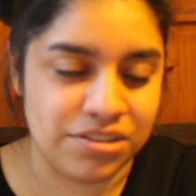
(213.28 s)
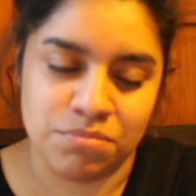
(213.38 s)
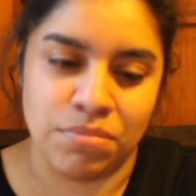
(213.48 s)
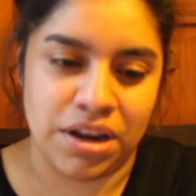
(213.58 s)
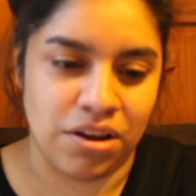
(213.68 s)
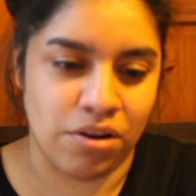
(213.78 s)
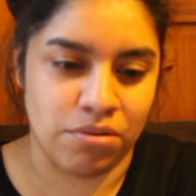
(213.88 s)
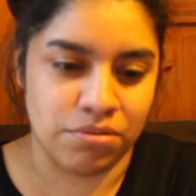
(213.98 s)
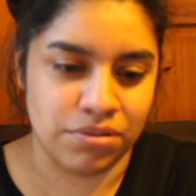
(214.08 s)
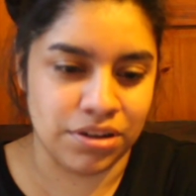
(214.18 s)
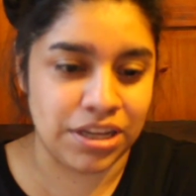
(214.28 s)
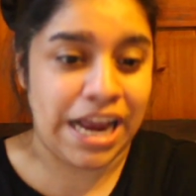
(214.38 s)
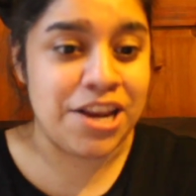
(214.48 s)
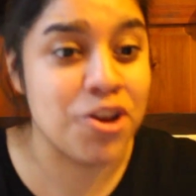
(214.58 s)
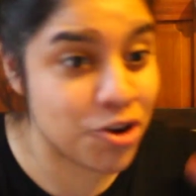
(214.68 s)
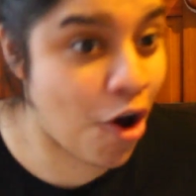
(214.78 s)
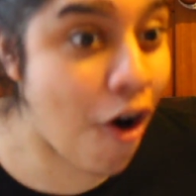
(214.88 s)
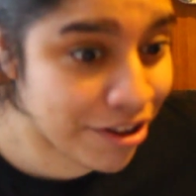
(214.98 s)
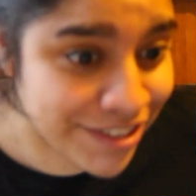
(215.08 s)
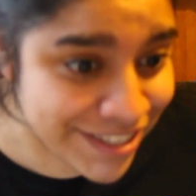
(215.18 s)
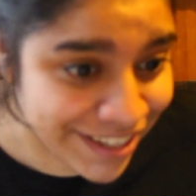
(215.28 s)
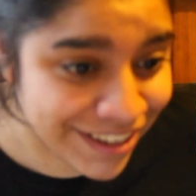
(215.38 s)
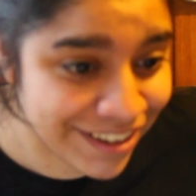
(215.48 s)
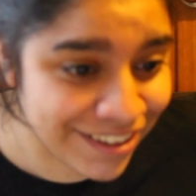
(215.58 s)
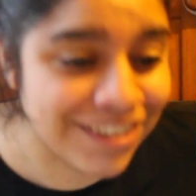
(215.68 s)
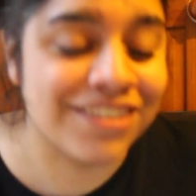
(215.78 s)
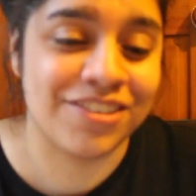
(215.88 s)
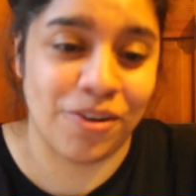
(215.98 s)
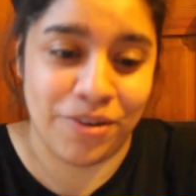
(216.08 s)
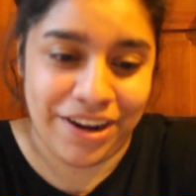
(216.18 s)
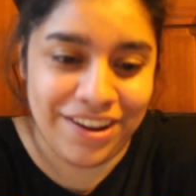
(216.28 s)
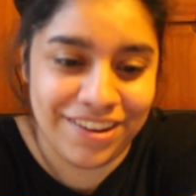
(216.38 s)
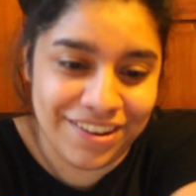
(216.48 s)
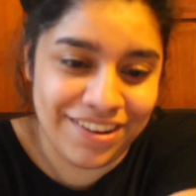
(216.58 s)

Minho. Can you not? Sorry.